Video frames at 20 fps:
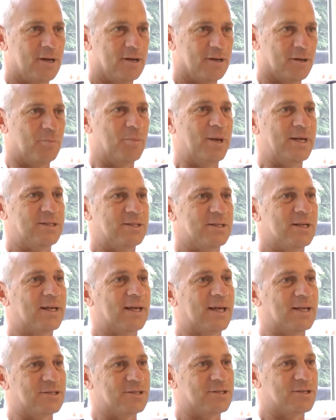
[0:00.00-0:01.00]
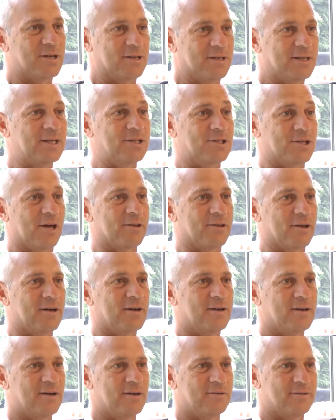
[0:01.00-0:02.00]
competing against each
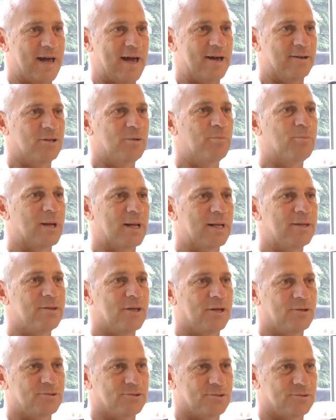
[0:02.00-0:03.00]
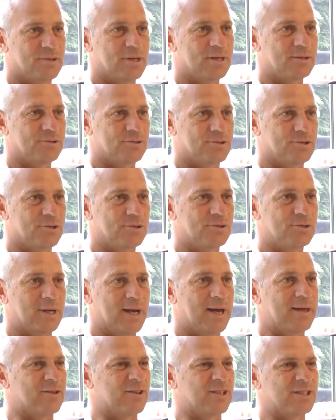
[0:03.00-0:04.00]
other, of how you blend those two
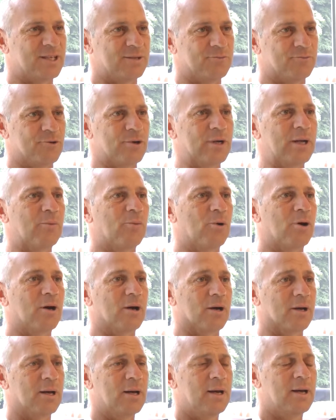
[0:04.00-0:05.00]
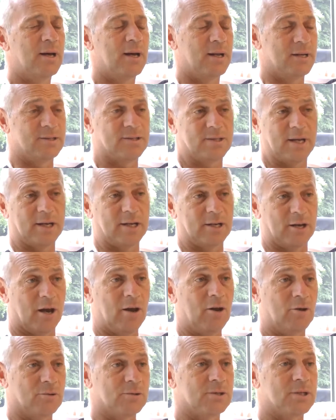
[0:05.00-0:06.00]
together, it didn't really work, and it's taken a
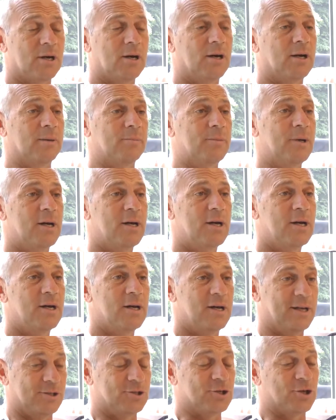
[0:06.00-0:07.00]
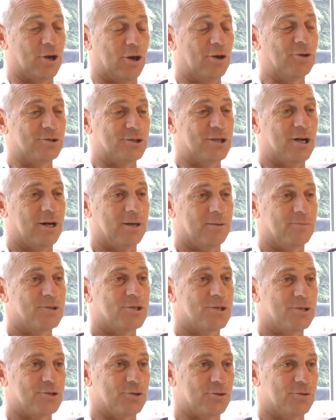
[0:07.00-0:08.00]
long time. It took a long time
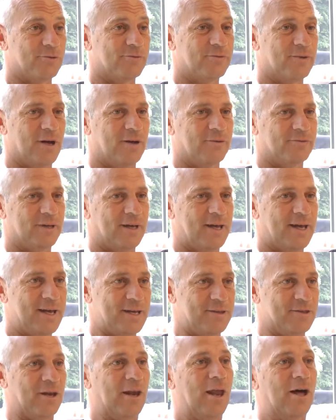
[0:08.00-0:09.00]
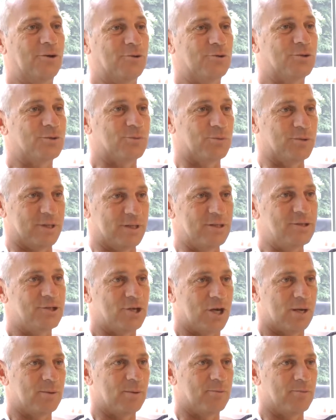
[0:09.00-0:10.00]
to sort of hit the lows within
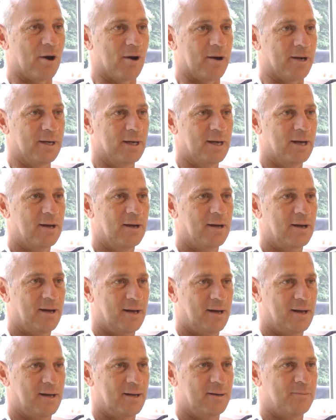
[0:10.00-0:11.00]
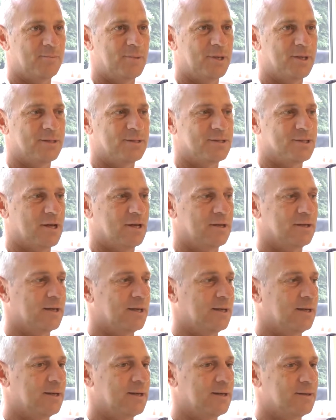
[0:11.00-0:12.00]
German rowing, but
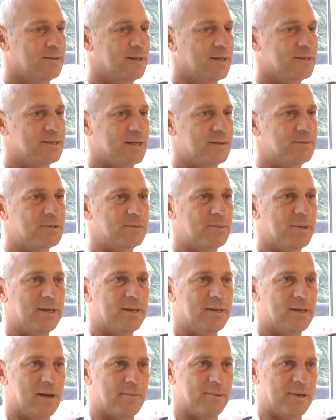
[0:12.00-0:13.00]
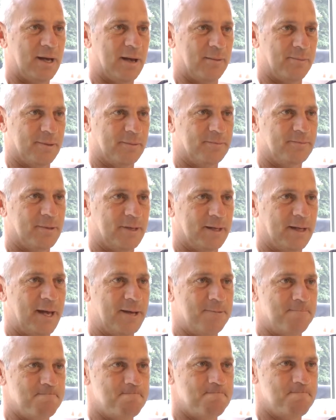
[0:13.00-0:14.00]
certainly they seem to be coming up
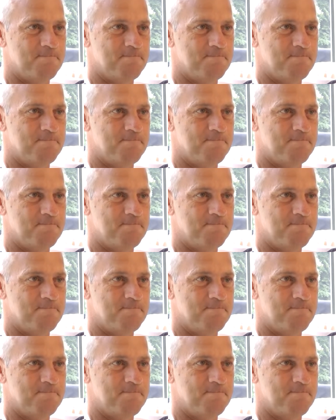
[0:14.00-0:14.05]
again.